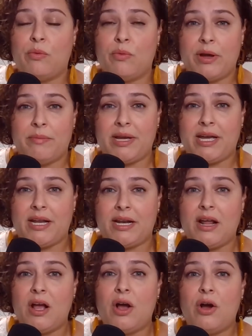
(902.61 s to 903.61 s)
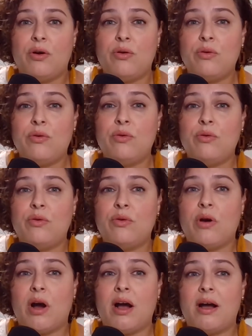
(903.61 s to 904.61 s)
women who,